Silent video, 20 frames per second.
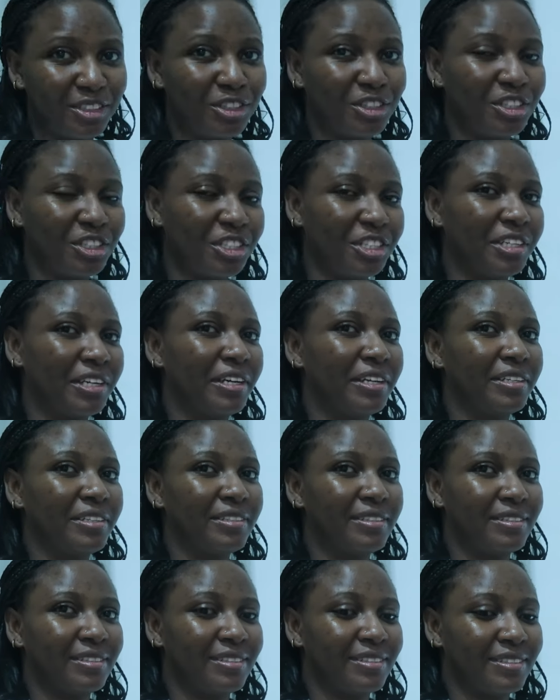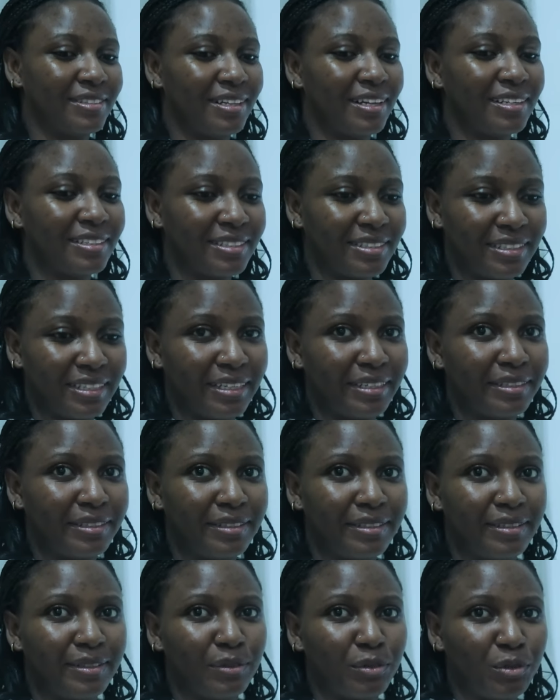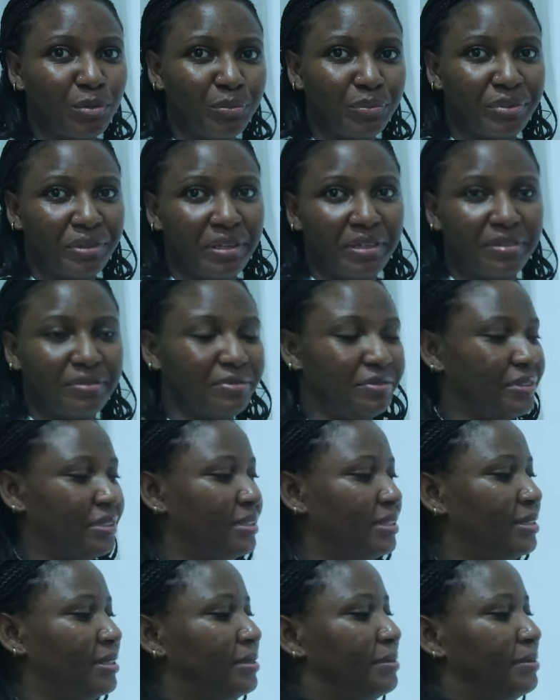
this chair since last night, you won't believe it.